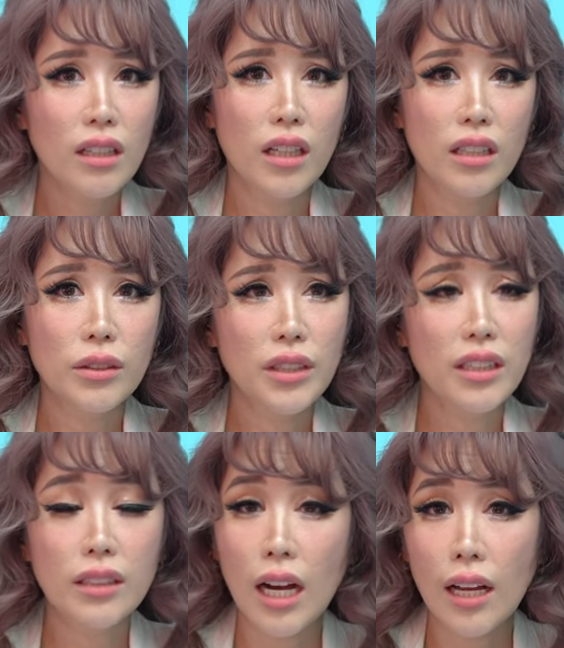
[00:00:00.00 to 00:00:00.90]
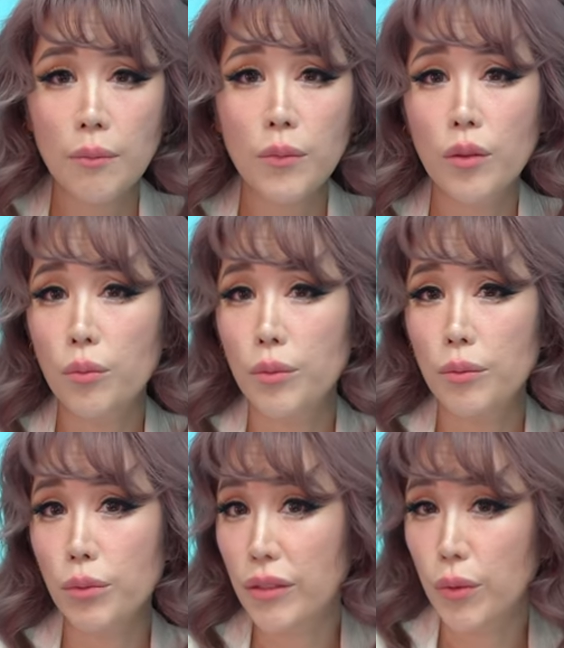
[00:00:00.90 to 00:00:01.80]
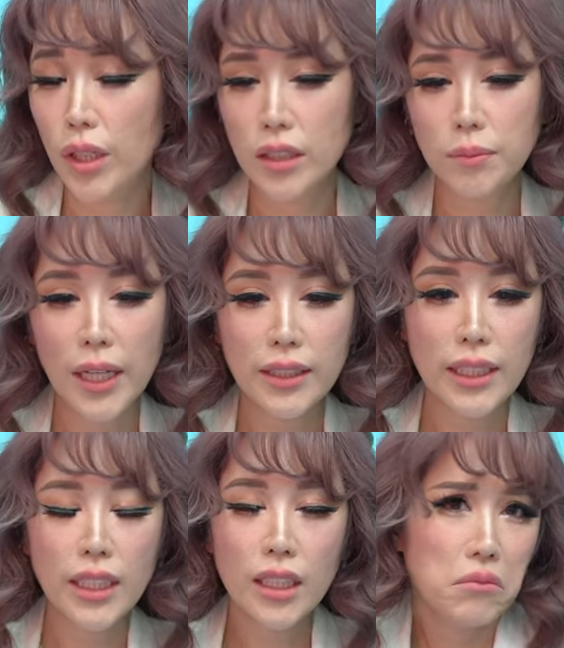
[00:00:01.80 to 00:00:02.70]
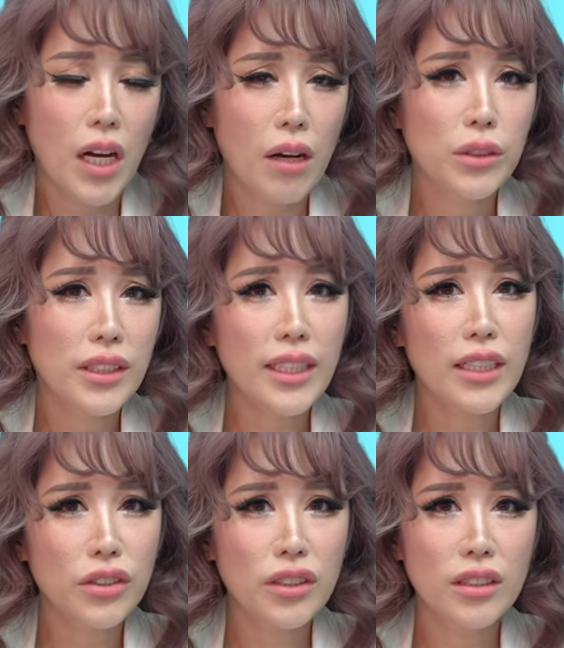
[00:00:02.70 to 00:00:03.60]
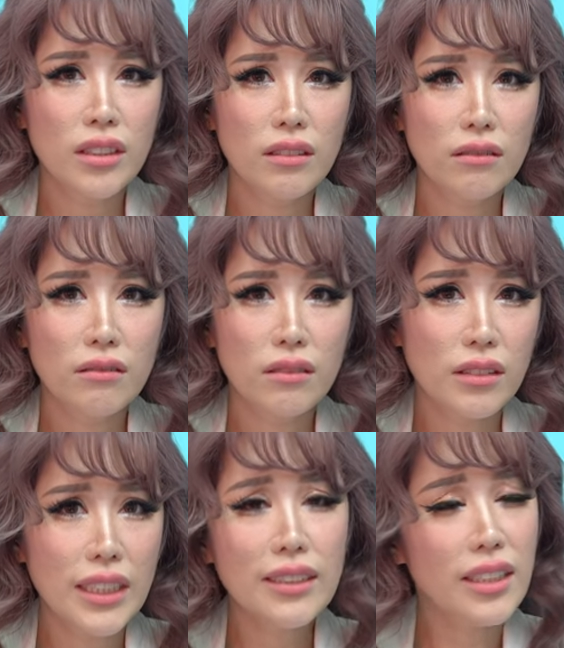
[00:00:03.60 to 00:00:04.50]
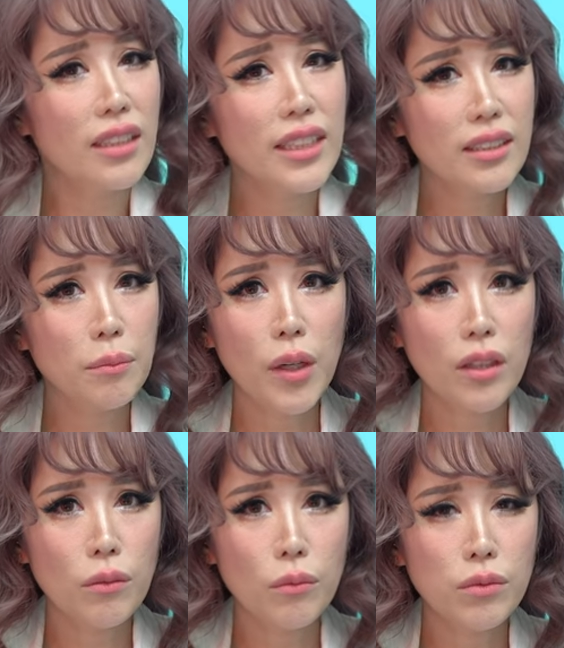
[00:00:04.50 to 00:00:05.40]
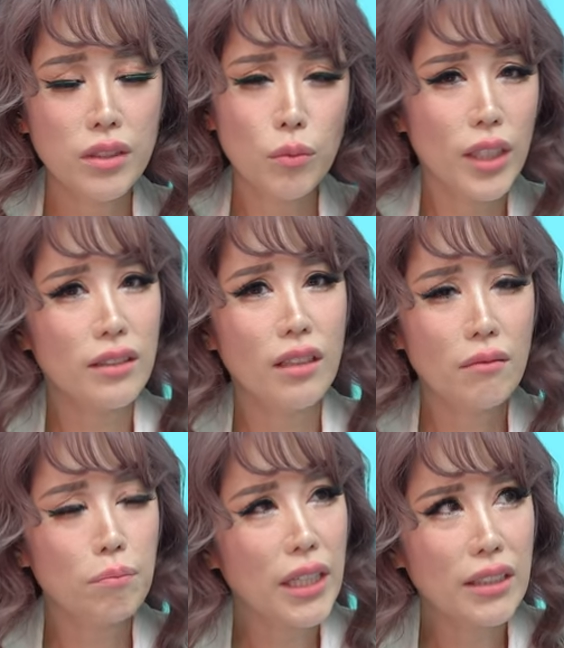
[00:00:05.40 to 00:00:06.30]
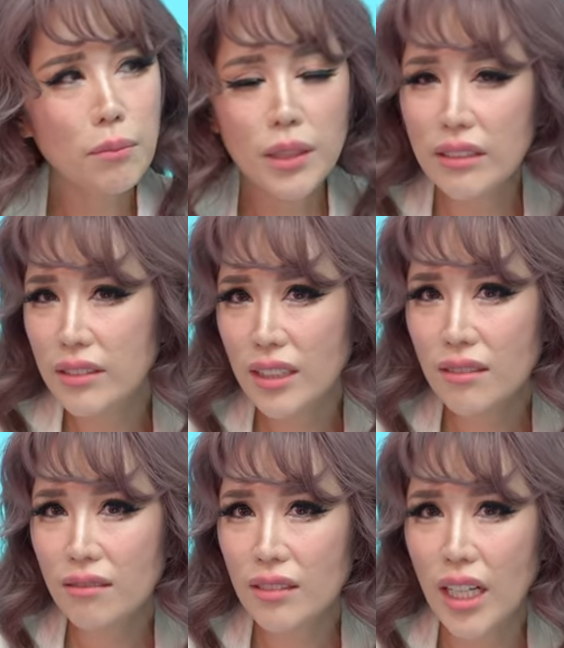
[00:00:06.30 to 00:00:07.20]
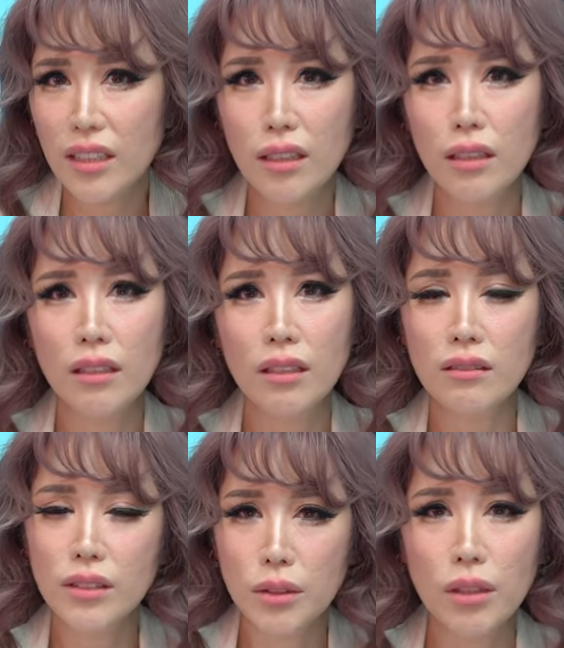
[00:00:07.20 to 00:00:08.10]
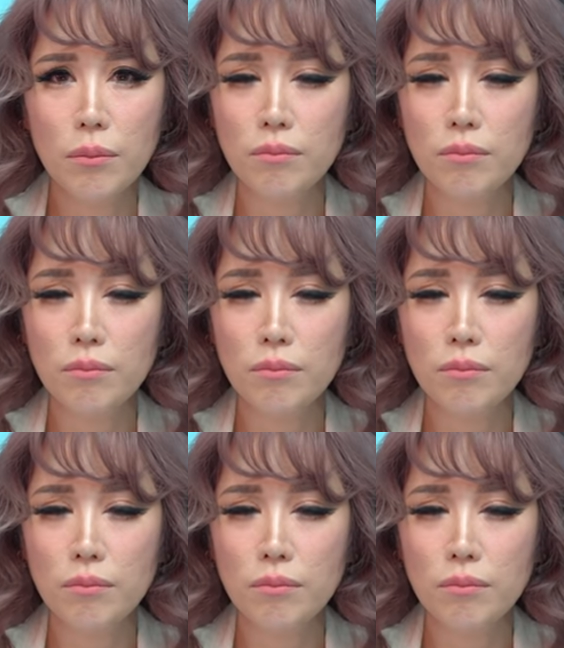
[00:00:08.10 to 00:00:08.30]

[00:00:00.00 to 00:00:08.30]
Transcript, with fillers: uh, during her time with Workers' Party. I would say that she sincerely supports what the party believes in and her, you know, her